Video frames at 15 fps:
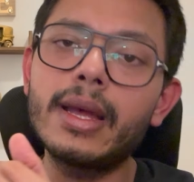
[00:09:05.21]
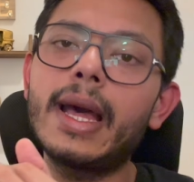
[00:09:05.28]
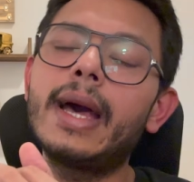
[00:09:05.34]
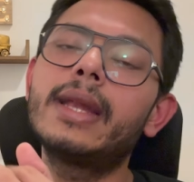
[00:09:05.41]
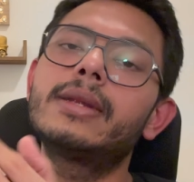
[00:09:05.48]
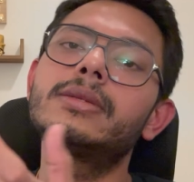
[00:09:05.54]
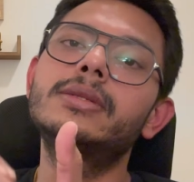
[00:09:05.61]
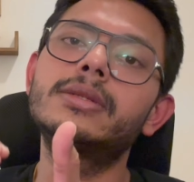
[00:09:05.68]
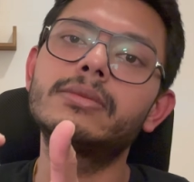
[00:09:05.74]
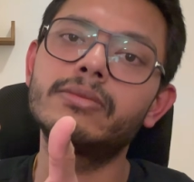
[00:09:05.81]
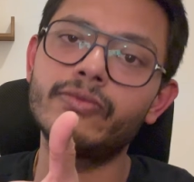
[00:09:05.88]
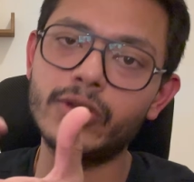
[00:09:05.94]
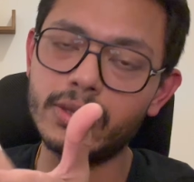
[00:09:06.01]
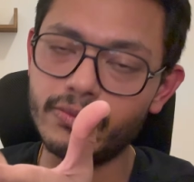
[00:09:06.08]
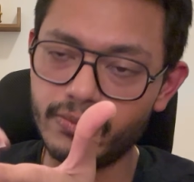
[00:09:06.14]

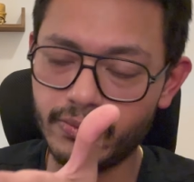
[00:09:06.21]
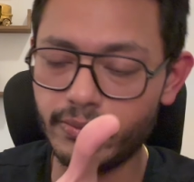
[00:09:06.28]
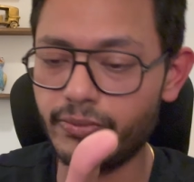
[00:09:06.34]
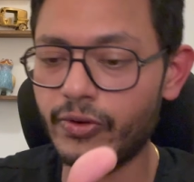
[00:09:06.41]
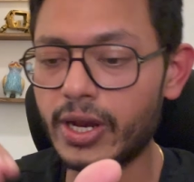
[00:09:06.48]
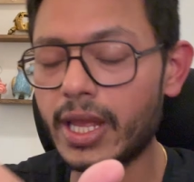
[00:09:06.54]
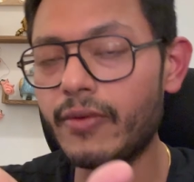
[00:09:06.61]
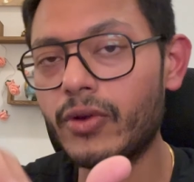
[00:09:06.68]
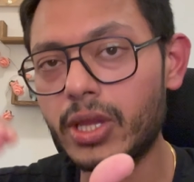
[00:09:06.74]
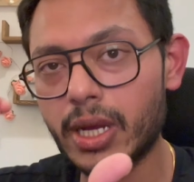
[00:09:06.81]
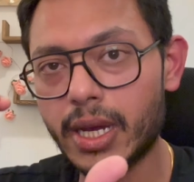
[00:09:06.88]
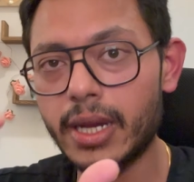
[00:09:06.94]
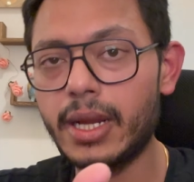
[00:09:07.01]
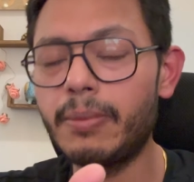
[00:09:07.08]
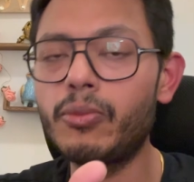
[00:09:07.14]
for
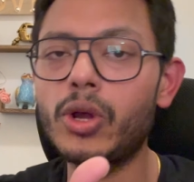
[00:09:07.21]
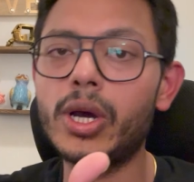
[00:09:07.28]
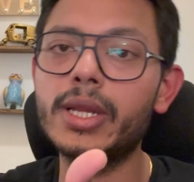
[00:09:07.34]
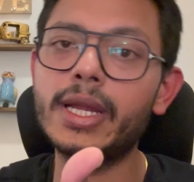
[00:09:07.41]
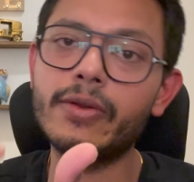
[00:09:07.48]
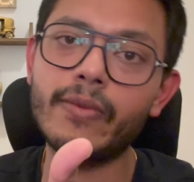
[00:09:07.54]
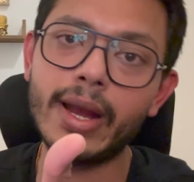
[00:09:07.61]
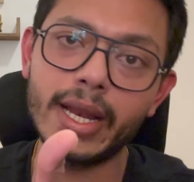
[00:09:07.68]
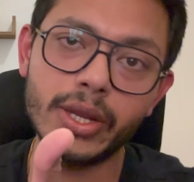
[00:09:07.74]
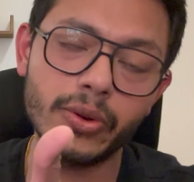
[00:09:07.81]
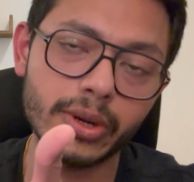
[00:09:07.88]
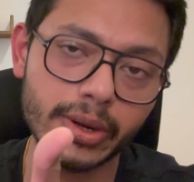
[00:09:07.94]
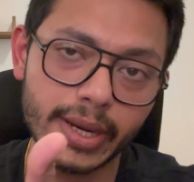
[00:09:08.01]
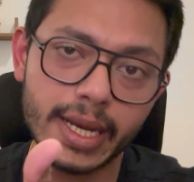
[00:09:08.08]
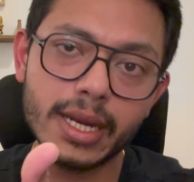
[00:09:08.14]
the employer that filed your
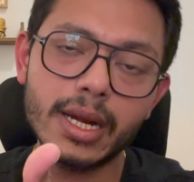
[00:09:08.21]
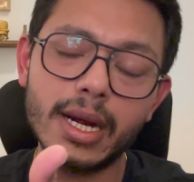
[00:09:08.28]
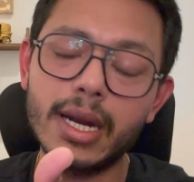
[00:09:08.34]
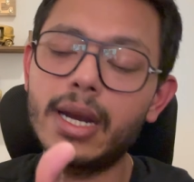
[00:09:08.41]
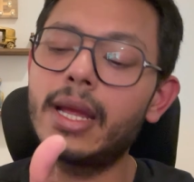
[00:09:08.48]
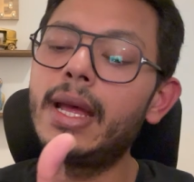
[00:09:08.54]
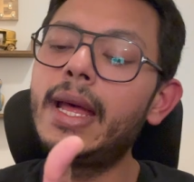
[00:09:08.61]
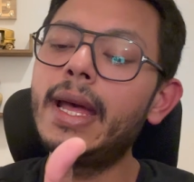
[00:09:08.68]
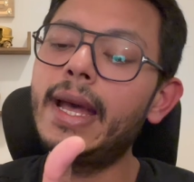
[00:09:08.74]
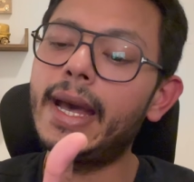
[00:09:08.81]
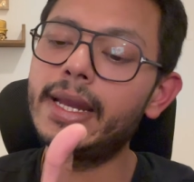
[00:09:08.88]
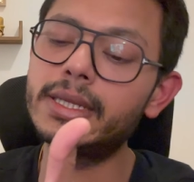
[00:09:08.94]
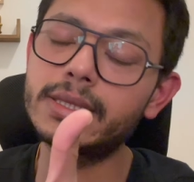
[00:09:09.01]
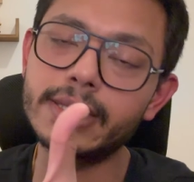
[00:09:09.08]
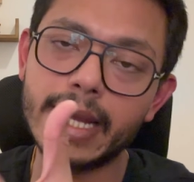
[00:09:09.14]
green card
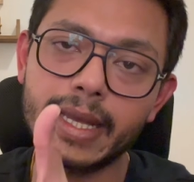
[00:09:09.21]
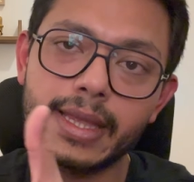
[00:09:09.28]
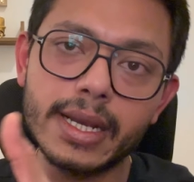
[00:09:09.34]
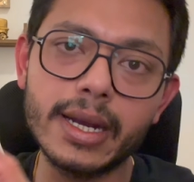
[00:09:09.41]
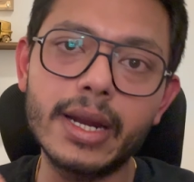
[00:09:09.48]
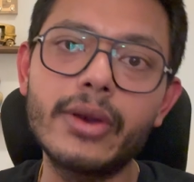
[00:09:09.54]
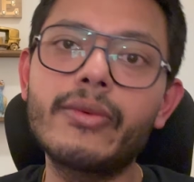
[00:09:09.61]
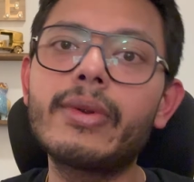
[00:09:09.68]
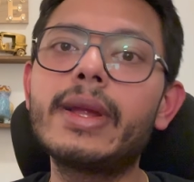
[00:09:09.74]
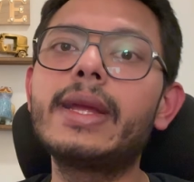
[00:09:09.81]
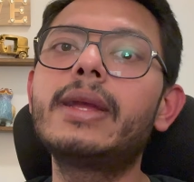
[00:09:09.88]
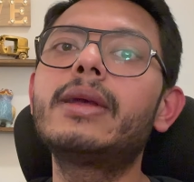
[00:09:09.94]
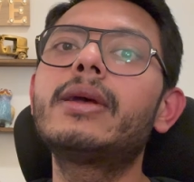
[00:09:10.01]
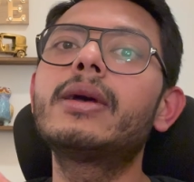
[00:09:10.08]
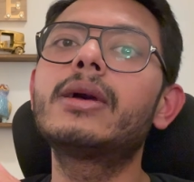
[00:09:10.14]
and staying in the
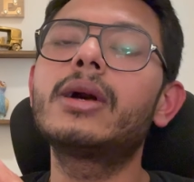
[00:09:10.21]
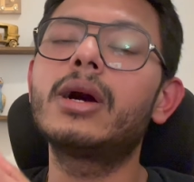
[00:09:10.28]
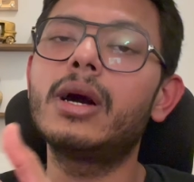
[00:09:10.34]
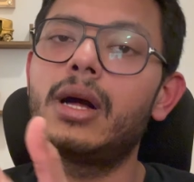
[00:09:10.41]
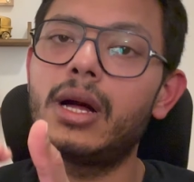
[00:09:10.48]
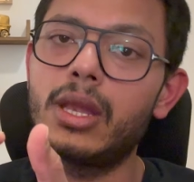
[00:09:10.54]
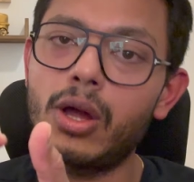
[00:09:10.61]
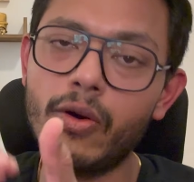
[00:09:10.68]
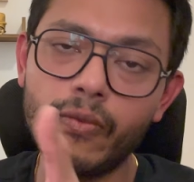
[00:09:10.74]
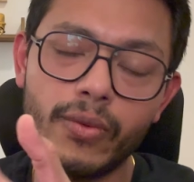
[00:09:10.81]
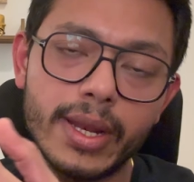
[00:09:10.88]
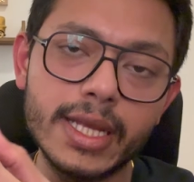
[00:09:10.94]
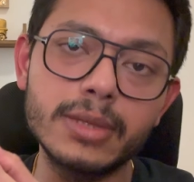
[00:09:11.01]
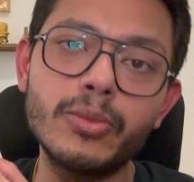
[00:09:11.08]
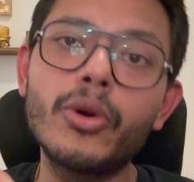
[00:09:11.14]
country
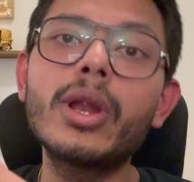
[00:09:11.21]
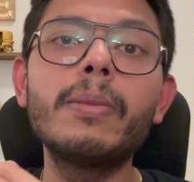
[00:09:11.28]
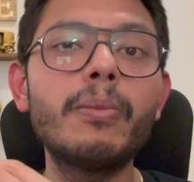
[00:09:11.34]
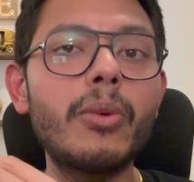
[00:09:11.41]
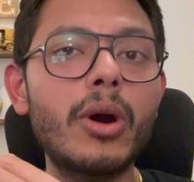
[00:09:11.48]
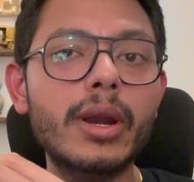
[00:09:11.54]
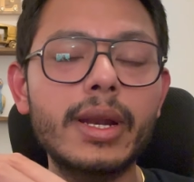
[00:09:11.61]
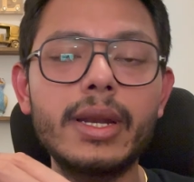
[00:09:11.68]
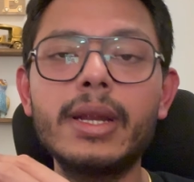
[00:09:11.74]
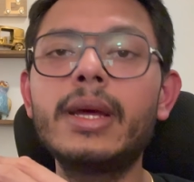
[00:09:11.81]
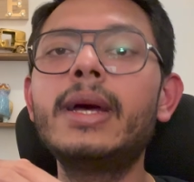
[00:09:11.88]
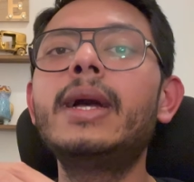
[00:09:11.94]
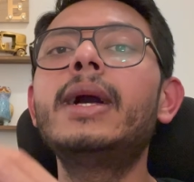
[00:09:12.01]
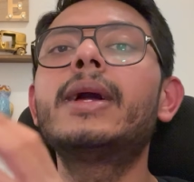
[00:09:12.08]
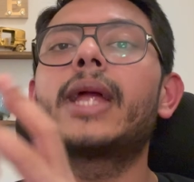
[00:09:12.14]
lawfully is more important
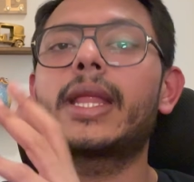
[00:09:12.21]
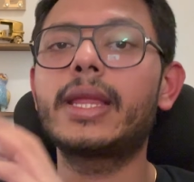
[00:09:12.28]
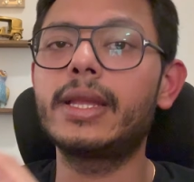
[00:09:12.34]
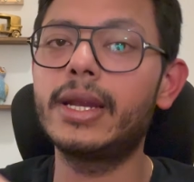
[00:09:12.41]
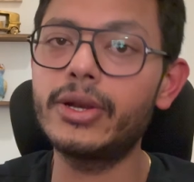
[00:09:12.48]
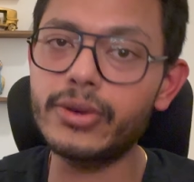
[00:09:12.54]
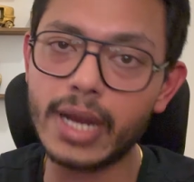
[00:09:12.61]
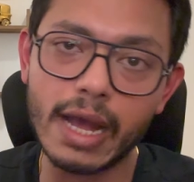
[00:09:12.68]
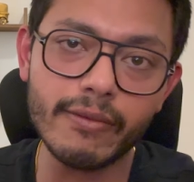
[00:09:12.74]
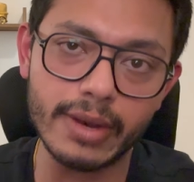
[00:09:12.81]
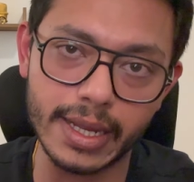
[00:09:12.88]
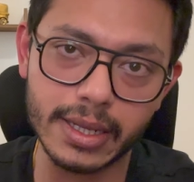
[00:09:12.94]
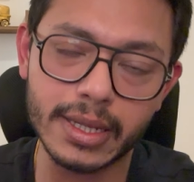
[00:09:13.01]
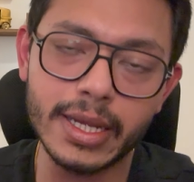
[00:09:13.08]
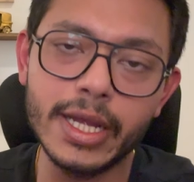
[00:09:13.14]
rather than
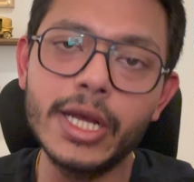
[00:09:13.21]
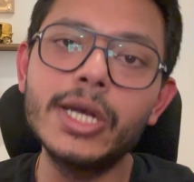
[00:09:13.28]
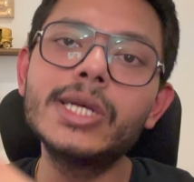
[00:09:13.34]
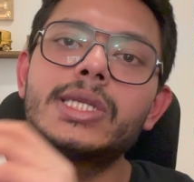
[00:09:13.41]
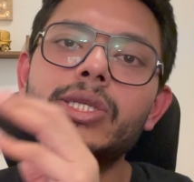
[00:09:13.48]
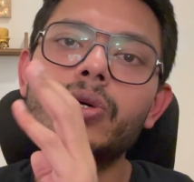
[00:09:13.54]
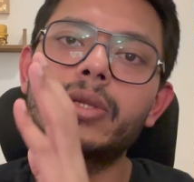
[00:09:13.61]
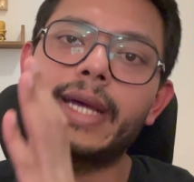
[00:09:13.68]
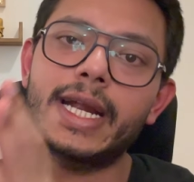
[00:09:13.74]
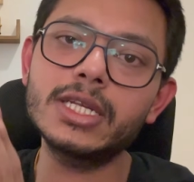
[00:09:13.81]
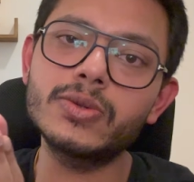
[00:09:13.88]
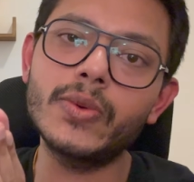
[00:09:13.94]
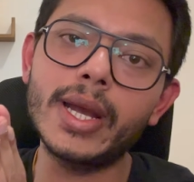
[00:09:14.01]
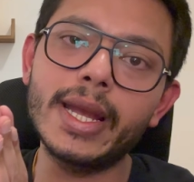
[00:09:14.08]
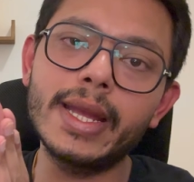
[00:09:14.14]
traveling. So that's
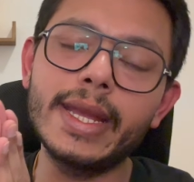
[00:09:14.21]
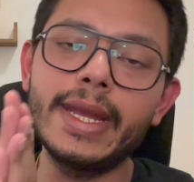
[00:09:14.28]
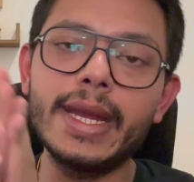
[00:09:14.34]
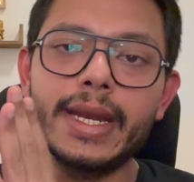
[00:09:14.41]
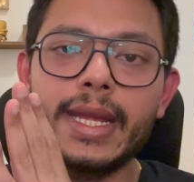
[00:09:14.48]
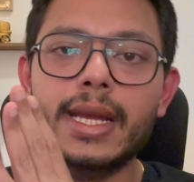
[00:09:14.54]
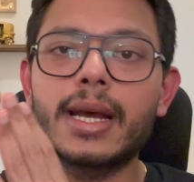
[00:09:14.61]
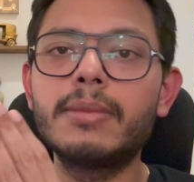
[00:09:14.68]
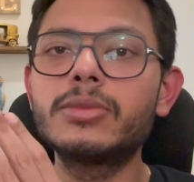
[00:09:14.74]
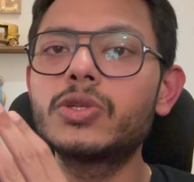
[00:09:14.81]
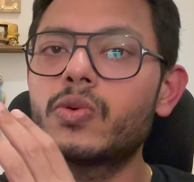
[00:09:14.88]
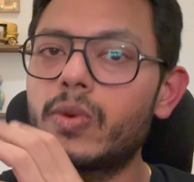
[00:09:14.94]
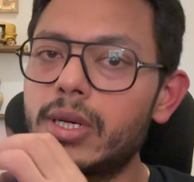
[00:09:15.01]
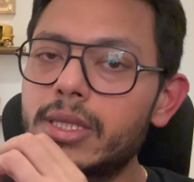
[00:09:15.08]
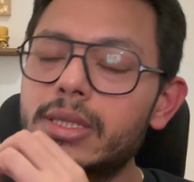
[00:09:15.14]
why EAD comes
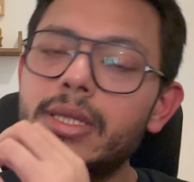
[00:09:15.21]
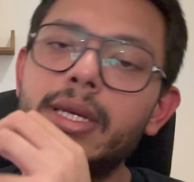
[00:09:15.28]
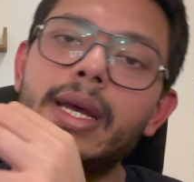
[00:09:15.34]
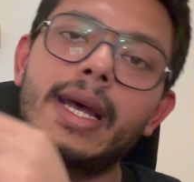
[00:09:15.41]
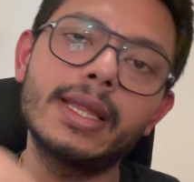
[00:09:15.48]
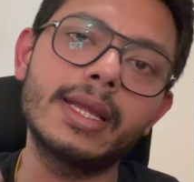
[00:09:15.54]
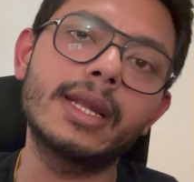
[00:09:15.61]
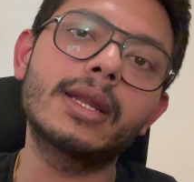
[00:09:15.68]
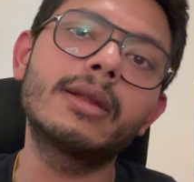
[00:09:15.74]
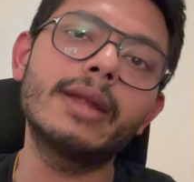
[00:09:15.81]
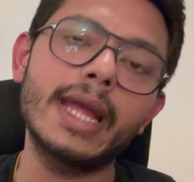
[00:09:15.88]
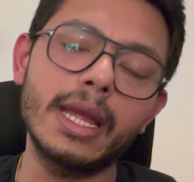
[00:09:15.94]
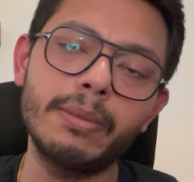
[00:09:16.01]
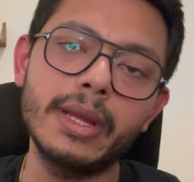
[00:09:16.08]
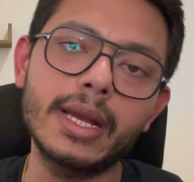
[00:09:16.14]
first and then
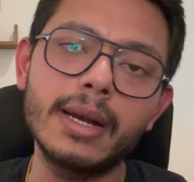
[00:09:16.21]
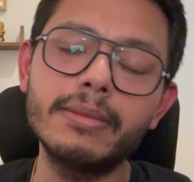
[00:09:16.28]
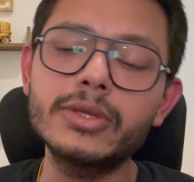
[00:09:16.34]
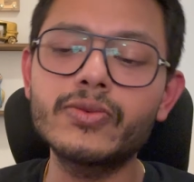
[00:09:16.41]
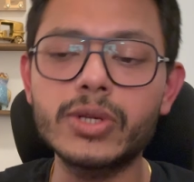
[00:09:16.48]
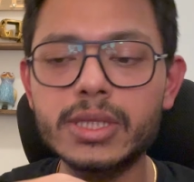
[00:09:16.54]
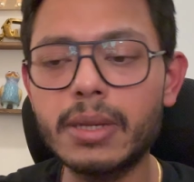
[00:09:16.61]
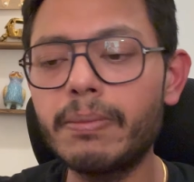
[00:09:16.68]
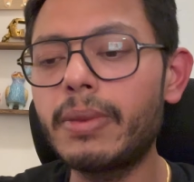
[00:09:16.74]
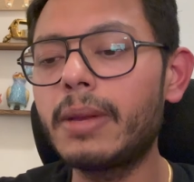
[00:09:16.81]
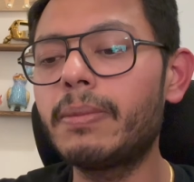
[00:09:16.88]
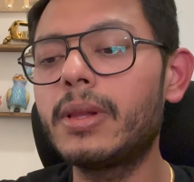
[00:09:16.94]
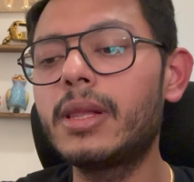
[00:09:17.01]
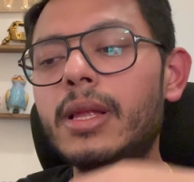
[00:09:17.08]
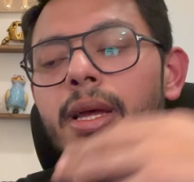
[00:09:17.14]
AP comes. For some
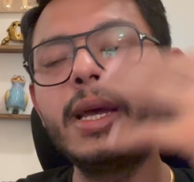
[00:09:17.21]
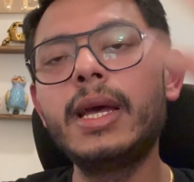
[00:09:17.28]
people,